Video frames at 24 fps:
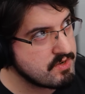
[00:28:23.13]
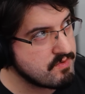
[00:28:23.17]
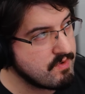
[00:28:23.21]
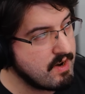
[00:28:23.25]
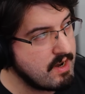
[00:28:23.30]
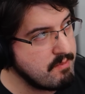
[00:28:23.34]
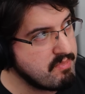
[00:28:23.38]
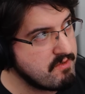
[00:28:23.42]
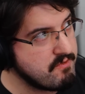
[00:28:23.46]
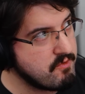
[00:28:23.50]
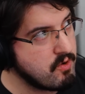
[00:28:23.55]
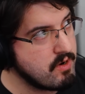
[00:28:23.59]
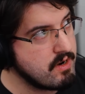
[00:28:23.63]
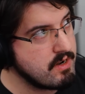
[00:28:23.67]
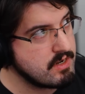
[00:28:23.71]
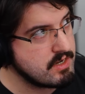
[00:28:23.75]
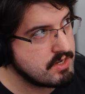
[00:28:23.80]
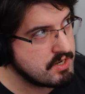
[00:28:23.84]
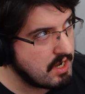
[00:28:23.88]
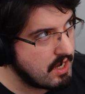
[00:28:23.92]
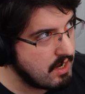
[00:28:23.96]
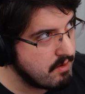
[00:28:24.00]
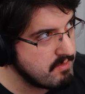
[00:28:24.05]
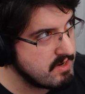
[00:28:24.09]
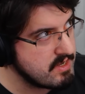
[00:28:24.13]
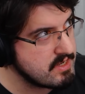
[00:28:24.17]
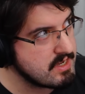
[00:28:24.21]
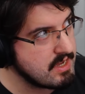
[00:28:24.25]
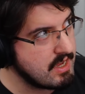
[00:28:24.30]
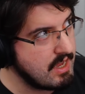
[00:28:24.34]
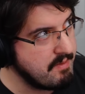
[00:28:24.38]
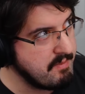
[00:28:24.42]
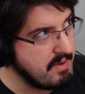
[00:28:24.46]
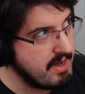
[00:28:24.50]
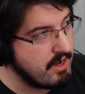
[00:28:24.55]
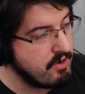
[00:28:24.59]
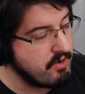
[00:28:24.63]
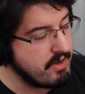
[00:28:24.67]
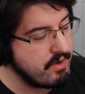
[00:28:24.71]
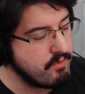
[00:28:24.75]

right before Indominus came out.